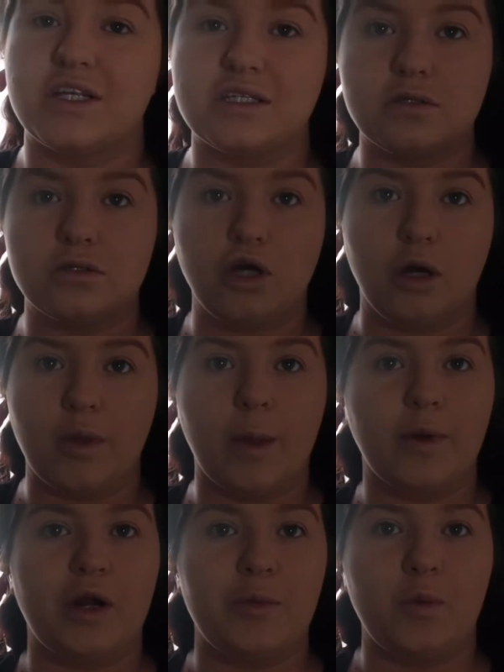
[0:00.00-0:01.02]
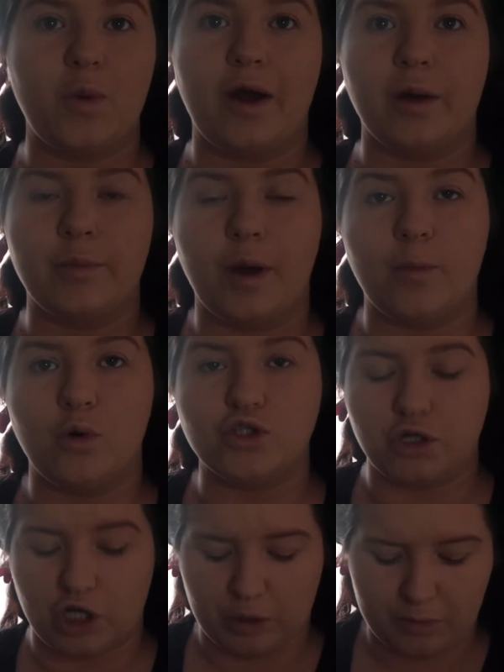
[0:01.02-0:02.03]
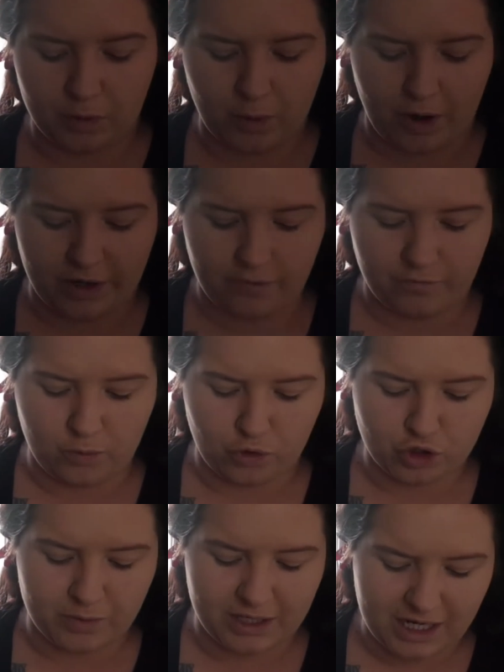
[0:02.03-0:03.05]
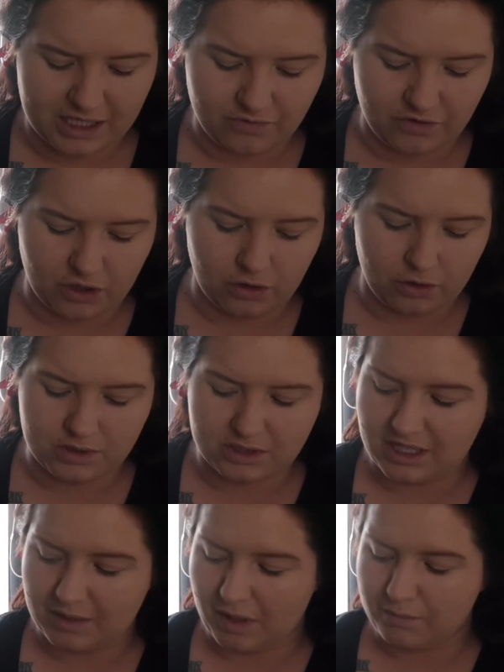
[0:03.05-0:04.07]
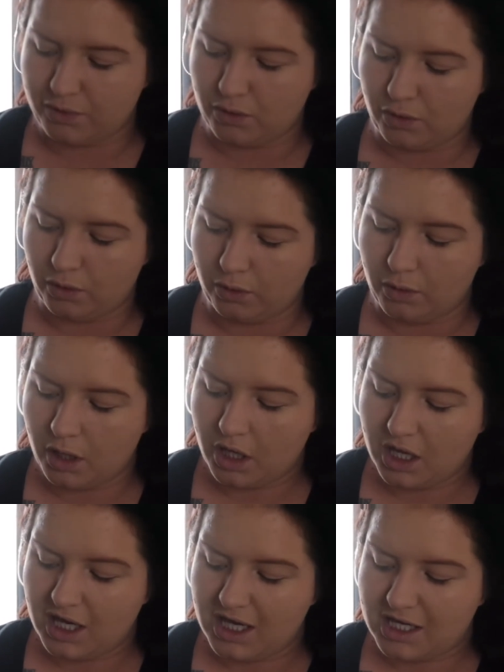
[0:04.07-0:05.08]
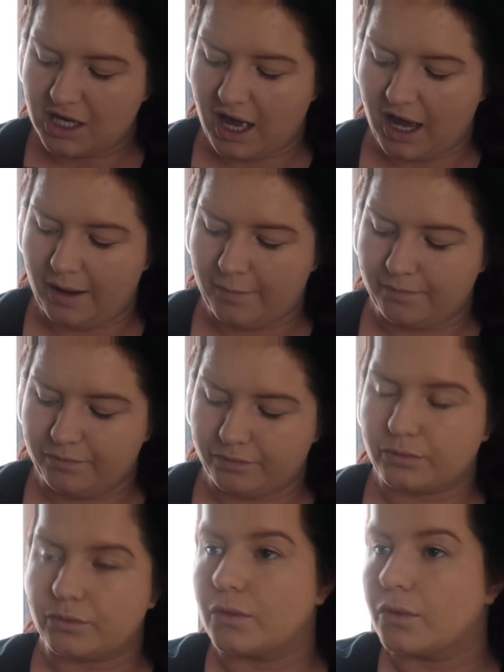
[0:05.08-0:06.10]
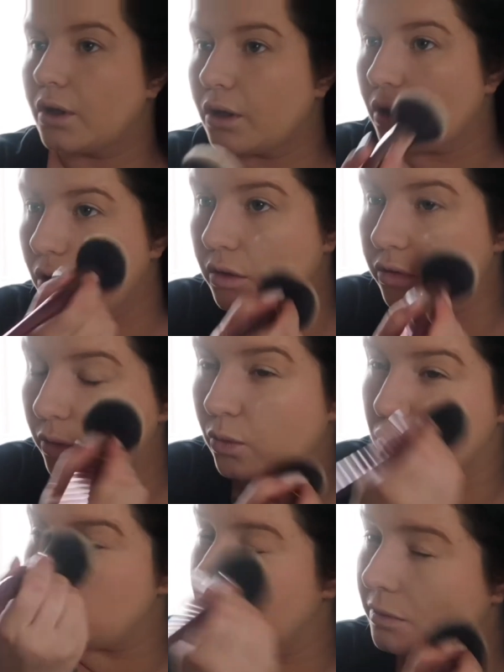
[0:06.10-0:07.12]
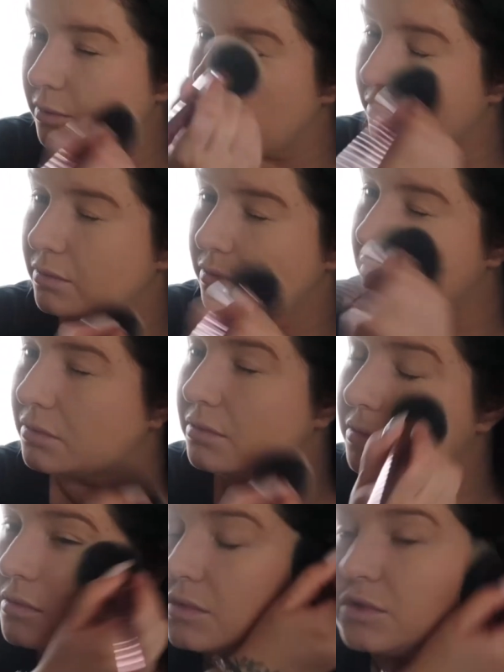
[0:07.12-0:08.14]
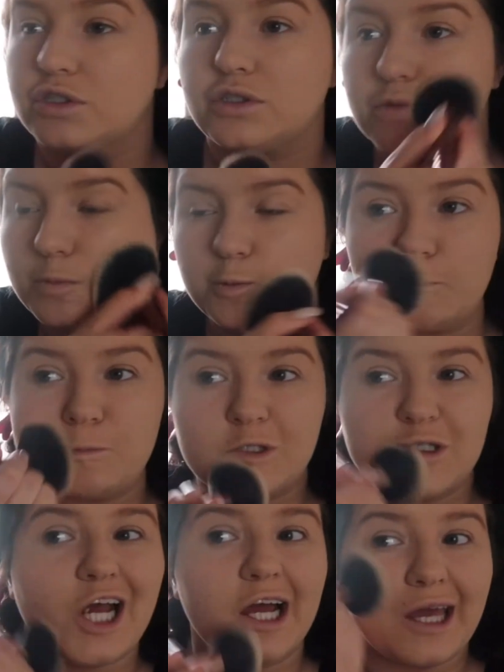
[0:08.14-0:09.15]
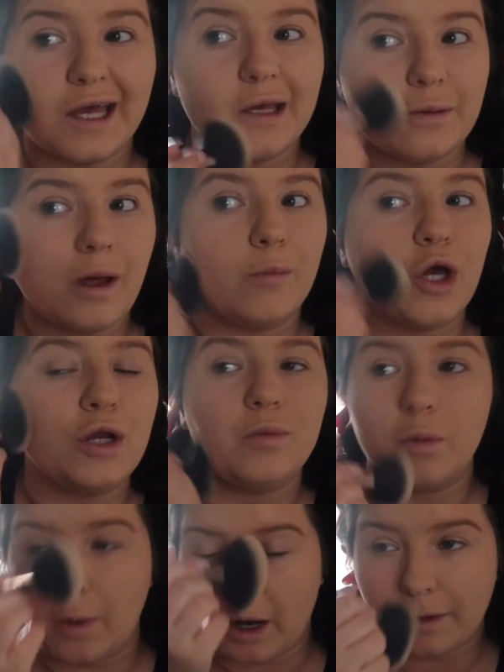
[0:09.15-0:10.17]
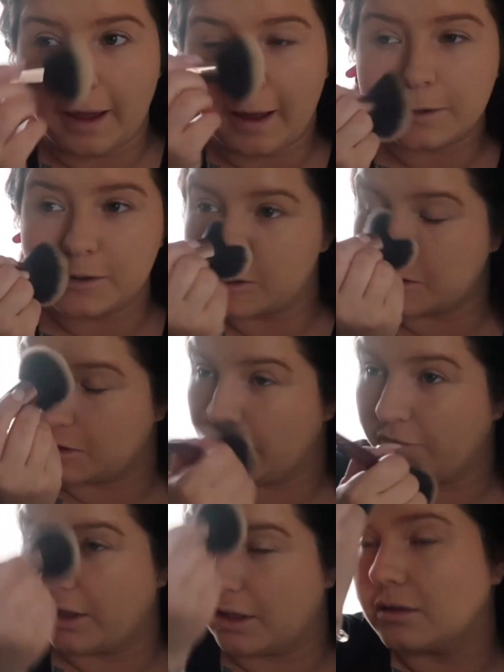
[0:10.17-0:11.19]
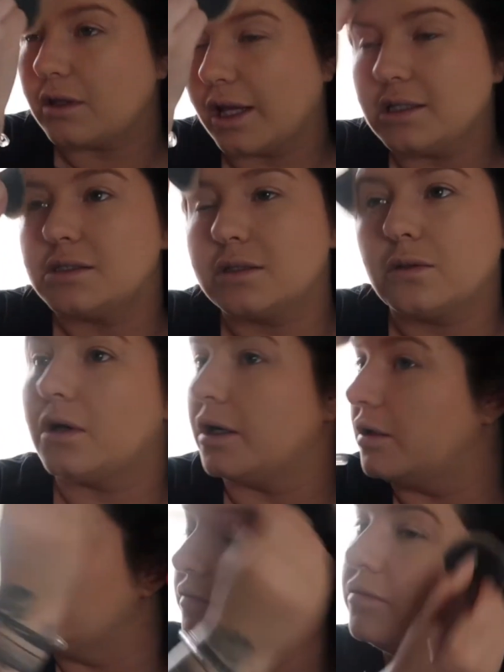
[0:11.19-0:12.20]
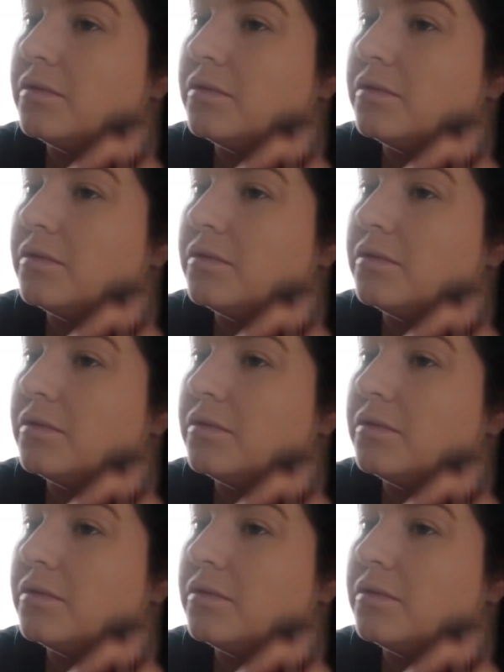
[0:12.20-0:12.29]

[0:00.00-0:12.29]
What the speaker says: is the top that I'm going to be wearing, but I'm also going to be wearing, if you watch my last video, you'll see my Boohoo, the autumn shacket. I'm going to be wearing that just because I think that's kind of